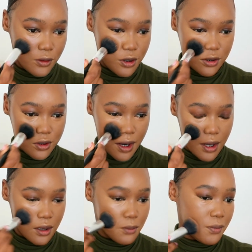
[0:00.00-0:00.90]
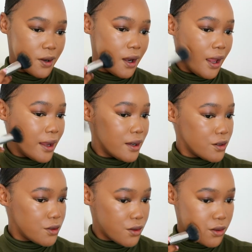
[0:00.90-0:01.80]
Just trying to
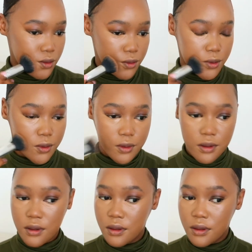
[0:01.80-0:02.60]
blend through